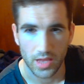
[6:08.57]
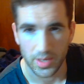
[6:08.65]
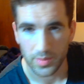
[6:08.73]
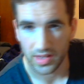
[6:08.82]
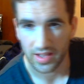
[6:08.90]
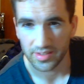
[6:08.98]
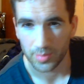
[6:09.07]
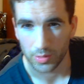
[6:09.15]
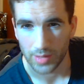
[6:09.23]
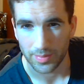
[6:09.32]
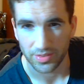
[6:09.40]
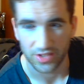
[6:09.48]
Anyway guys, I'm going to
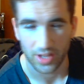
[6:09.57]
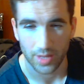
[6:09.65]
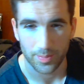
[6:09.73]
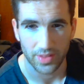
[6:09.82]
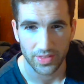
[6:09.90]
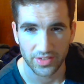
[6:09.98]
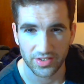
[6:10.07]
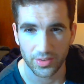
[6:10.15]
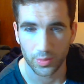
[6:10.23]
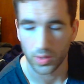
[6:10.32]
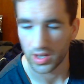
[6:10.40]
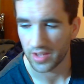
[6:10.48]
wrap this up. This is the
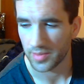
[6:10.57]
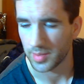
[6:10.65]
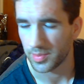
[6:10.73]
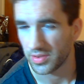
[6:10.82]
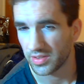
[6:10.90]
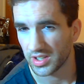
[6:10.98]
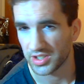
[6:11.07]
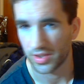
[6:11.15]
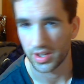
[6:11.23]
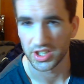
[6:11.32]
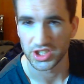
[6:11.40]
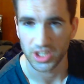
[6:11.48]
run I've been using. I
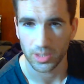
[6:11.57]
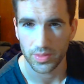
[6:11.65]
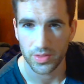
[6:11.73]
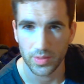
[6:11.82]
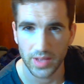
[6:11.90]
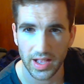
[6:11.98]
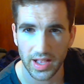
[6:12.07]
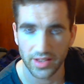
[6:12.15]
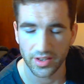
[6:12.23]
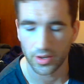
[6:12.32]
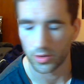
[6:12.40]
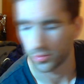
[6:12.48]
thought I'd share it with you guys.
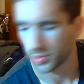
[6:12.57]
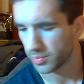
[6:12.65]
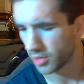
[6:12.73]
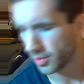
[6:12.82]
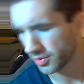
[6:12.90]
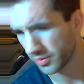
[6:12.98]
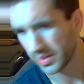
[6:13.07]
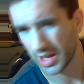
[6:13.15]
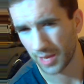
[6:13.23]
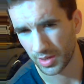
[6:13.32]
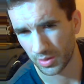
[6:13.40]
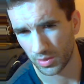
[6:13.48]
I know it's pretty popular right now,
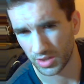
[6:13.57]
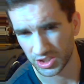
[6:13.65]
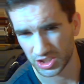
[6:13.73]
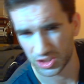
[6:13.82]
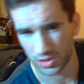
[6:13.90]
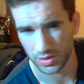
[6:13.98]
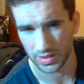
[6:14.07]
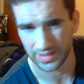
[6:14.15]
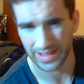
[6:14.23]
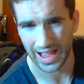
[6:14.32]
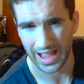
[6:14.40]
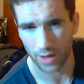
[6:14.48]
but I want to show you guys
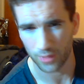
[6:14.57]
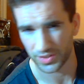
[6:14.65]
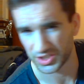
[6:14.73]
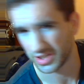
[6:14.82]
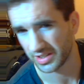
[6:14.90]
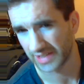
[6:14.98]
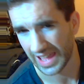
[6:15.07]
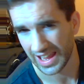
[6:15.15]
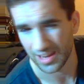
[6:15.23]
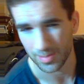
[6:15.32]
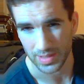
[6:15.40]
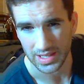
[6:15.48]
how efficient it
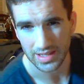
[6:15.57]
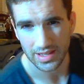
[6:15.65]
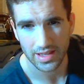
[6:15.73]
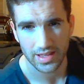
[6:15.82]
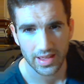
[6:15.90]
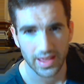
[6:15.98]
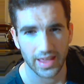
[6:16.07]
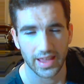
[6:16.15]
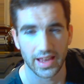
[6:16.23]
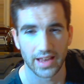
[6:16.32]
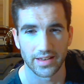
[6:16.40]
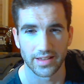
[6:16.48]
can be
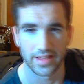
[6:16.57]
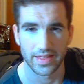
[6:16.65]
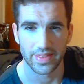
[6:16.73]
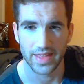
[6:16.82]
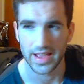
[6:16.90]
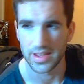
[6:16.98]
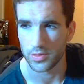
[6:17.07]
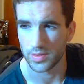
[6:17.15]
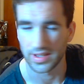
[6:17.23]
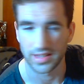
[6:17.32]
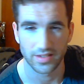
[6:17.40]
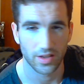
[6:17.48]
and that you can
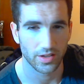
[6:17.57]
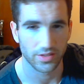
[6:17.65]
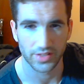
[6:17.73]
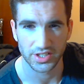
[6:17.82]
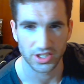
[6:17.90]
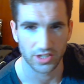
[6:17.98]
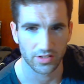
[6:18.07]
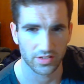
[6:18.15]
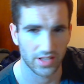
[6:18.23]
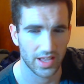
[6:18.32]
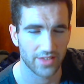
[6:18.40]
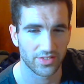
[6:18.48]
get tons of legendaries, because
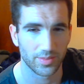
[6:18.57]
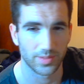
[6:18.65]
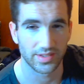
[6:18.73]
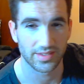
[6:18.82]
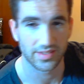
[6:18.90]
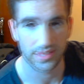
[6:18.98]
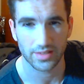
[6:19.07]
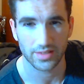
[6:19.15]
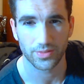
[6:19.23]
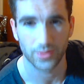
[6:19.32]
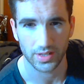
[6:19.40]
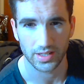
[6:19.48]
I have some sick
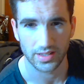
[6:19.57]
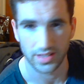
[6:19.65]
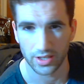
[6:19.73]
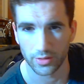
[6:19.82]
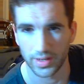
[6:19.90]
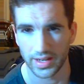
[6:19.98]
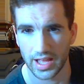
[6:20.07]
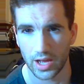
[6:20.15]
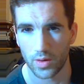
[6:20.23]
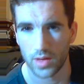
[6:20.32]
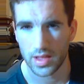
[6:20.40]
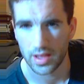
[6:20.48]
freaking gear right now
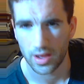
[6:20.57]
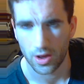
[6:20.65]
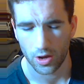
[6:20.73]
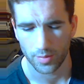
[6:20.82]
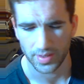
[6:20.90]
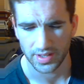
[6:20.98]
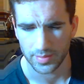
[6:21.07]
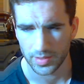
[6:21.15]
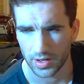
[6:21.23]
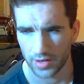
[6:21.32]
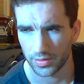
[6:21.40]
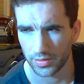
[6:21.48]
on my Demon
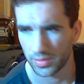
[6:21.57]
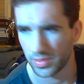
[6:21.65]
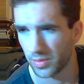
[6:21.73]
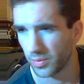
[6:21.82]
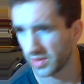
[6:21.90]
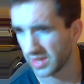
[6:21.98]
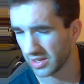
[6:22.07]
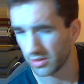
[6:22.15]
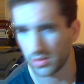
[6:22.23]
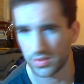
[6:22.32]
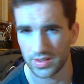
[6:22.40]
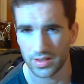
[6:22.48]
Hunter. The gear
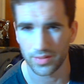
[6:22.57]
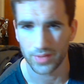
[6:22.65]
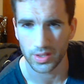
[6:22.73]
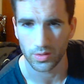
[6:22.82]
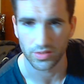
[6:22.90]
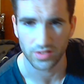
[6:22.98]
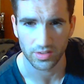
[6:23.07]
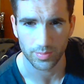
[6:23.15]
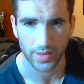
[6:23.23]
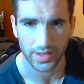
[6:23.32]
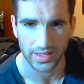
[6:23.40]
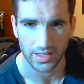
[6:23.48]
you see in the video is just
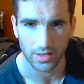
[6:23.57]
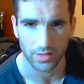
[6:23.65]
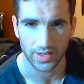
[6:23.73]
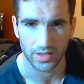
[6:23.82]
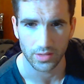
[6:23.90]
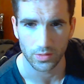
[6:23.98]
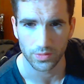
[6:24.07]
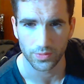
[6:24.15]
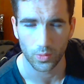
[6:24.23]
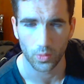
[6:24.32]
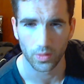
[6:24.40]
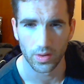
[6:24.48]
my gear that I use
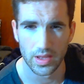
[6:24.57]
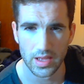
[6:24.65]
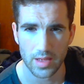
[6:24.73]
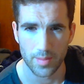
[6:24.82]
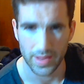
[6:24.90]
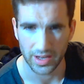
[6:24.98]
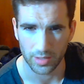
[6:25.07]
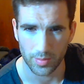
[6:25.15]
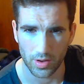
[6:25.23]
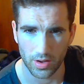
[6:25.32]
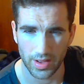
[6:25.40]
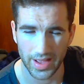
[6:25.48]
for Mango
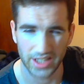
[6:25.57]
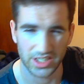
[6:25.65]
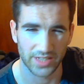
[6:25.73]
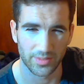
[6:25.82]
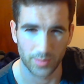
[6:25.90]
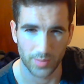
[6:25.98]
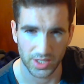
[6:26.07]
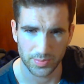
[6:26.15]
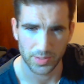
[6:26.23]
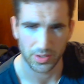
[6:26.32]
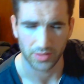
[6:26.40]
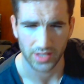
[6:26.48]
Maul. I actually have much
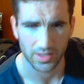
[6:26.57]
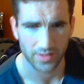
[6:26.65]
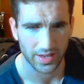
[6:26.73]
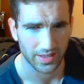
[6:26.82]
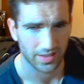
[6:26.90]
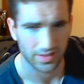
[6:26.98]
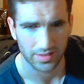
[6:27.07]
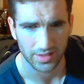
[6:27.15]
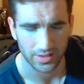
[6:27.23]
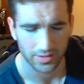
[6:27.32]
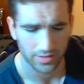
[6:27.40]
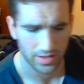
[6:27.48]
better gear that I can
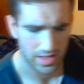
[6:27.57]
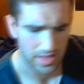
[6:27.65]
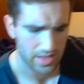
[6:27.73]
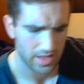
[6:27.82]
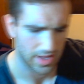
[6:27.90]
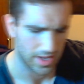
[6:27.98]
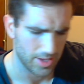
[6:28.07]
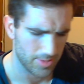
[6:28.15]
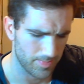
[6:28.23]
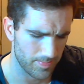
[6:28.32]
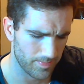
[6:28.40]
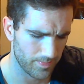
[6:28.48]
clear
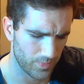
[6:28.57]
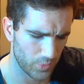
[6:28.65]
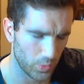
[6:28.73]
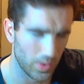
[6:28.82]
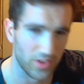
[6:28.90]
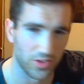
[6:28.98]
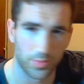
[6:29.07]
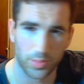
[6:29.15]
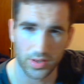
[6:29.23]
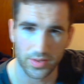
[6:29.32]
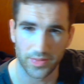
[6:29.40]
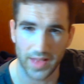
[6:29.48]
runs
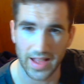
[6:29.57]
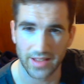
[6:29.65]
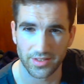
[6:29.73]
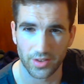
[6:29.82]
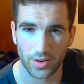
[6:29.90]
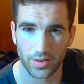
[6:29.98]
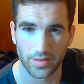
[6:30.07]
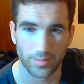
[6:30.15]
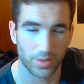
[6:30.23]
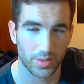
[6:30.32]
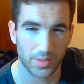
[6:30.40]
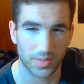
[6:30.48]
pretty fast on
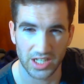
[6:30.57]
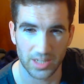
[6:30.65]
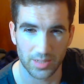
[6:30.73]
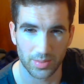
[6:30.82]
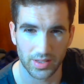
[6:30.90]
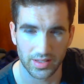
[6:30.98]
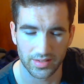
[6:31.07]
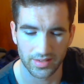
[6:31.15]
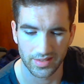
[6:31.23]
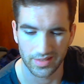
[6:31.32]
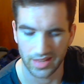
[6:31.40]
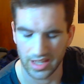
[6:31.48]
pretty much any place
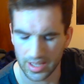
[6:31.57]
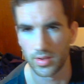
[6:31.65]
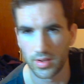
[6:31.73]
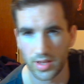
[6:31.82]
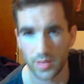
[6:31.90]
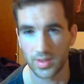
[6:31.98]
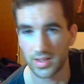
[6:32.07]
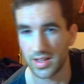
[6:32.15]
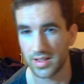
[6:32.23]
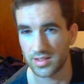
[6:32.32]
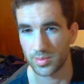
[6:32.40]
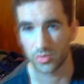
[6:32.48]
in the game. Anyway
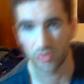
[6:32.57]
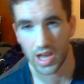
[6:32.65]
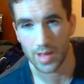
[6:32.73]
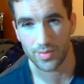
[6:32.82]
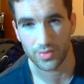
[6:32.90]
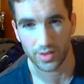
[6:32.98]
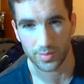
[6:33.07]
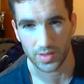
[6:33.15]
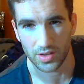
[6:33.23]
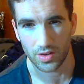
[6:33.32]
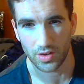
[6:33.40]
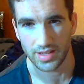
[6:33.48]
guys, subscribe if you like my
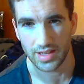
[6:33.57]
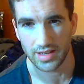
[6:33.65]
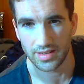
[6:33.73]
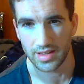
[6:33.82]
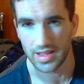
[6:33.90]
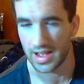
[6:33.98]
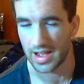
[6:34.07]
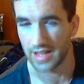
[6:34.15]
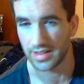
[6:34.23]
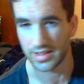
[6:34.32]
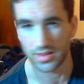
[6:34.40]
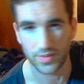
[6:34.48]
content,
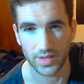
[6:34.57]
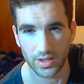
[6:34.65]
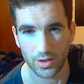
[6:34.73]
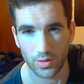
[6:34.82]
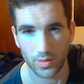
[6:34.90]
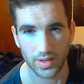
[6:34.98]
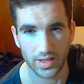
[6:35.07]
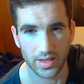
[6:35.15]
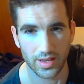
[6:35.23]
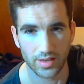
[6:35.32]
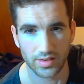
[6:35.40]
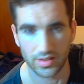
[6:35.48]
like the video,
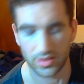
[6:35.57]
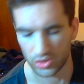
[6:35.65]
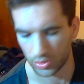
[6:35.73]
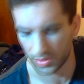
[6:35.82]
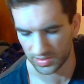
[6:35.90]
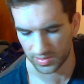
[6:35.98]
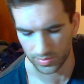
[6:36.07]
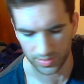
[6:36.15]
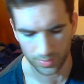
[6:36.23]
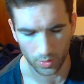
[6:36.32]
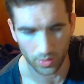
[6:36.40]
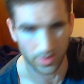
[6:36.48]
and show me some
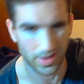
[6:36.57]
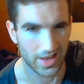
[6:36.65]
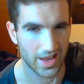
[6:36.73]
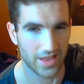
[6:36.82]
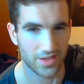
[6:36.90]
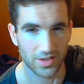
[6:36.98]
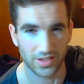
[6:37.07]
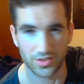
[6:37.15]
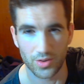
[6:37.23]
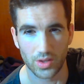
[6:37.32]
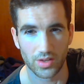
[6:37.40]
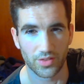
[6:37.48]
support, and you guys
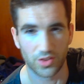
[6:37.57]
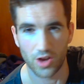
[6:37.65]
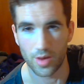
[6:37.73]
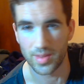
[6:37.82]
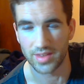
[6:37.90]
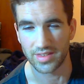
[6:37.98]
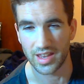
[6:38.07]
know I love the comments.